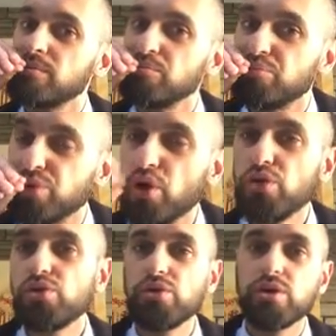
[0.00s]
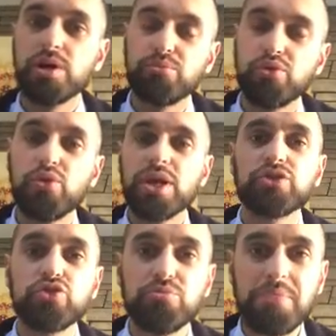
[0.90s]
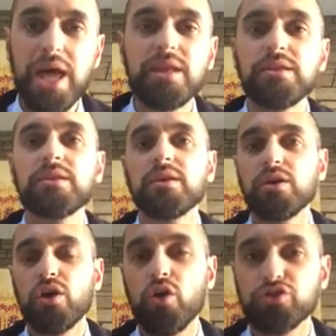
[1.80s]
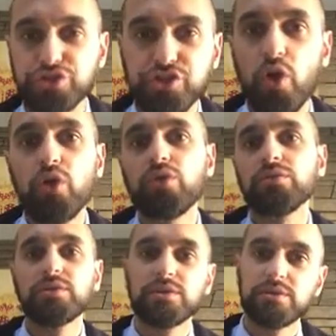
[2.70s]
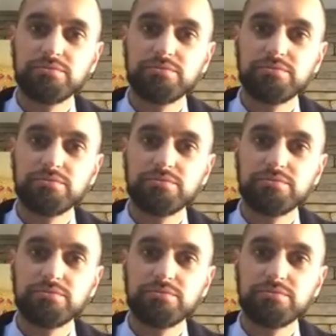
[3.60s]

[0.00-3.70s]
blew into man a soul,